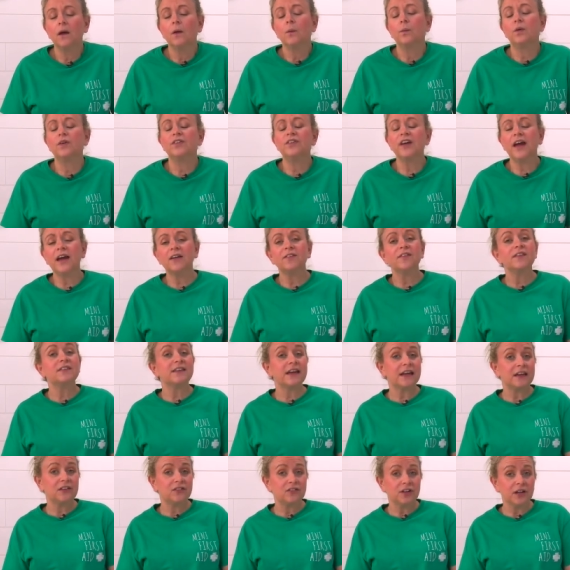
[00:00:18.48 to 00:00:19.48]
We check for
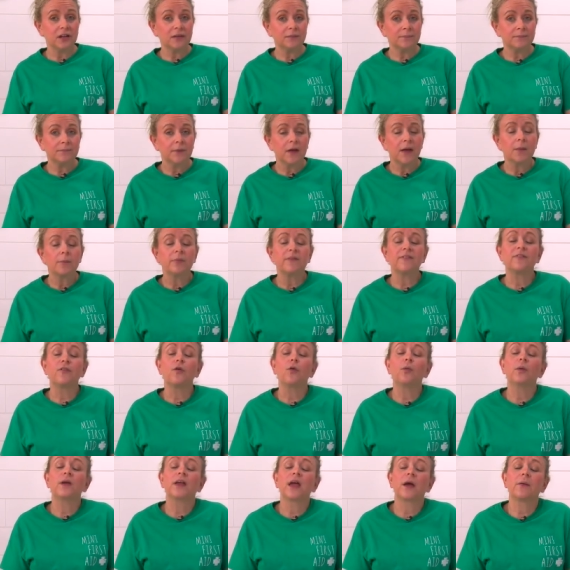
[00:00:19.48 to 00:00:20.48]
danger
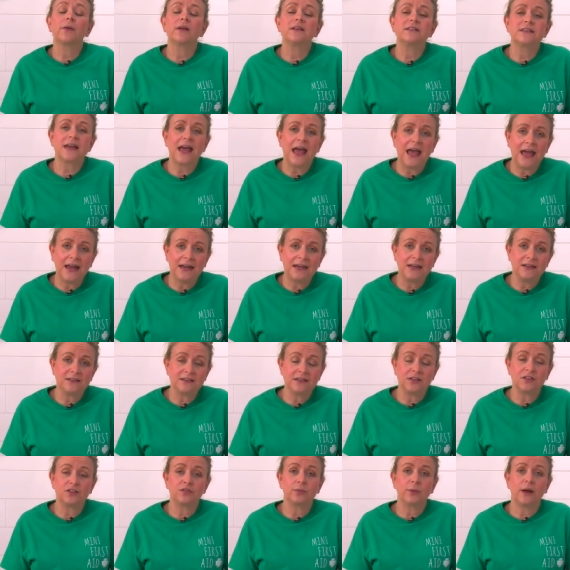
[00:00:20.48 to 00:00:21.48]
before we go into any
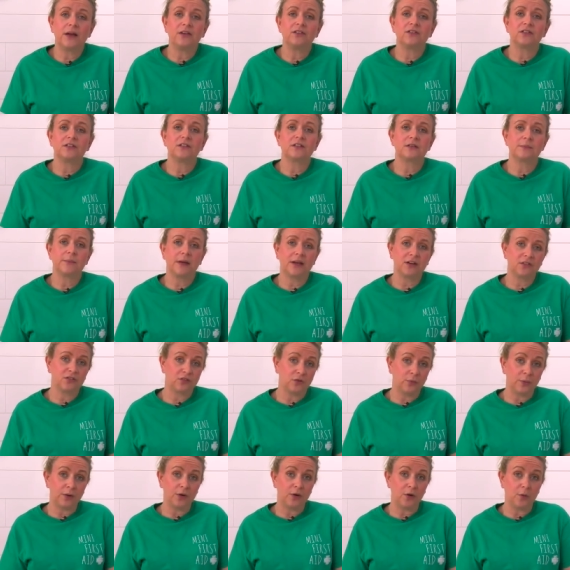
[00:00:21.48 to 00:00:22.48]
situation to make
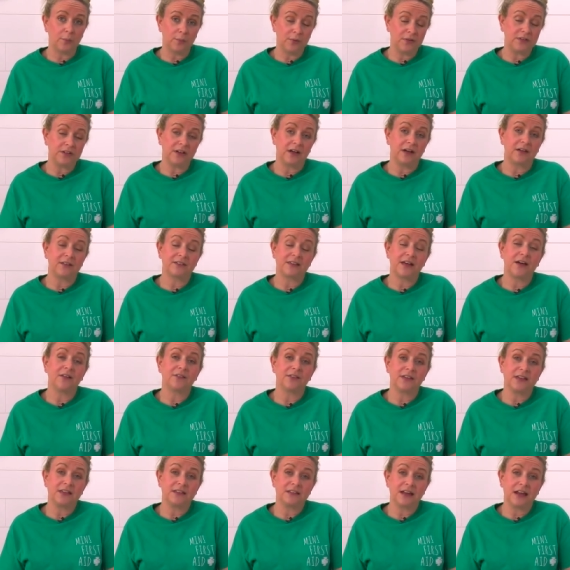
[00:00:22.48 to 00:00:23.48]
sure we're not putting
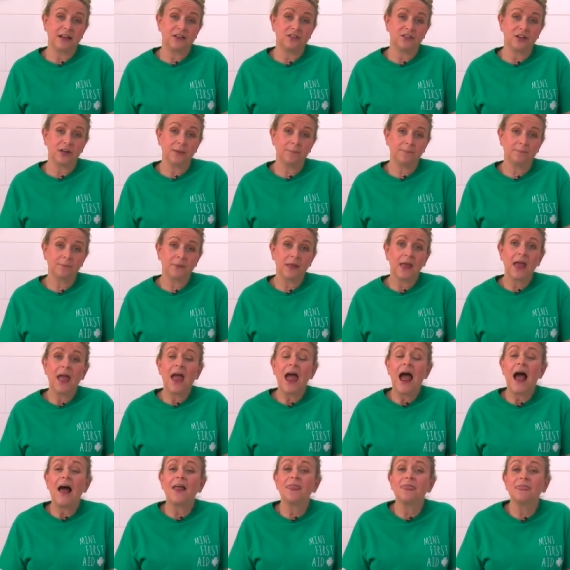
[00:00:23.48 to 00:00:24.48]
ourselves in danger.
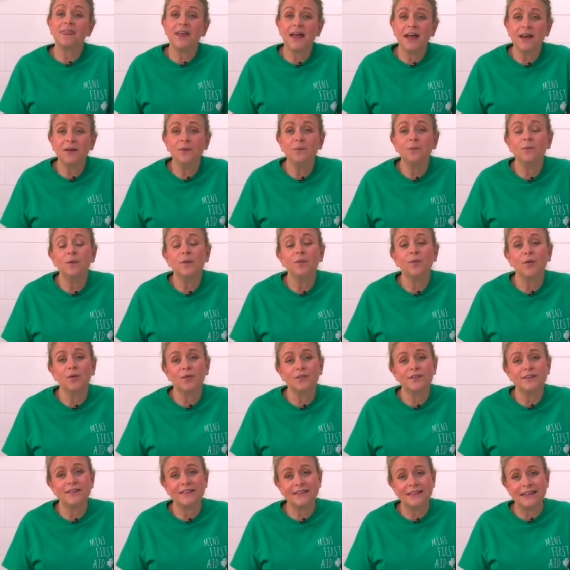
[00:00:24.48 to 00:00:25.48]
And then we
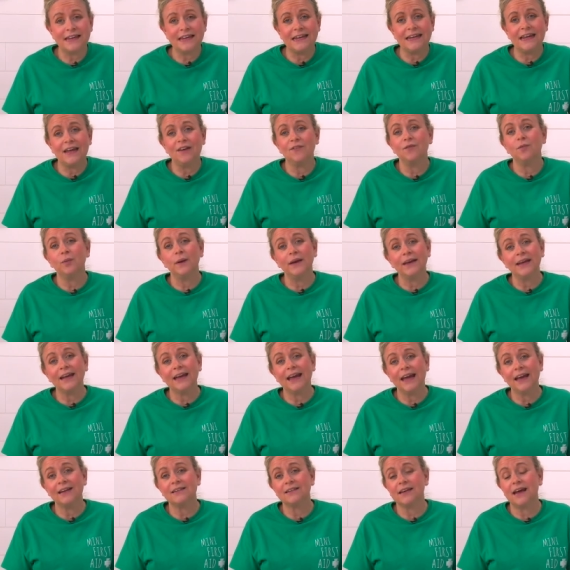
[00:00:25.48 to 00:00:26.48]
want to see if we can
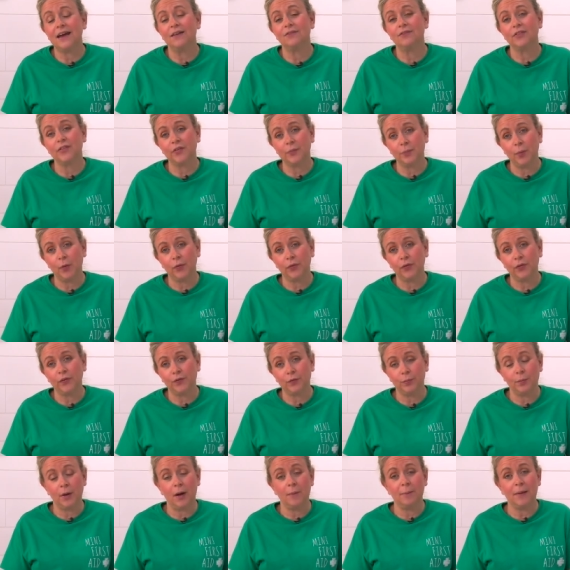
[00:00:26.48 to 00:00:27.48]
get a response
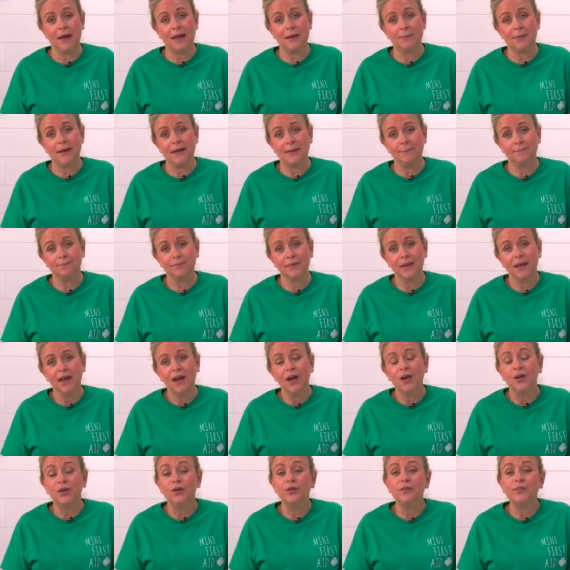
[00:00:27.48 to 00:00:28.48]
from our baby.
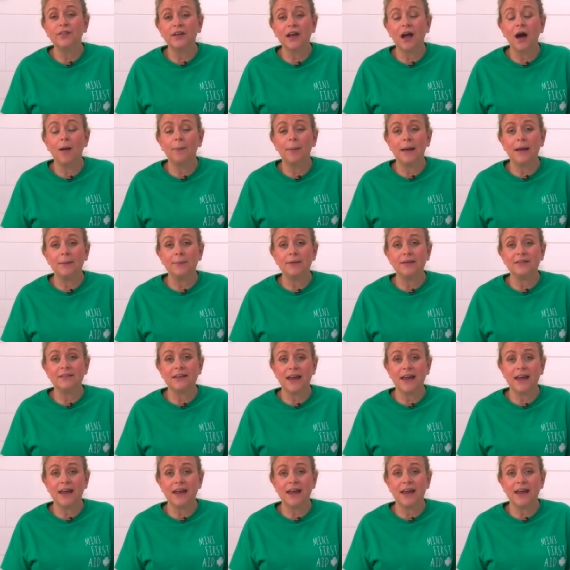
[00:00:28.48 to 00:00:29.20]
Using our baby's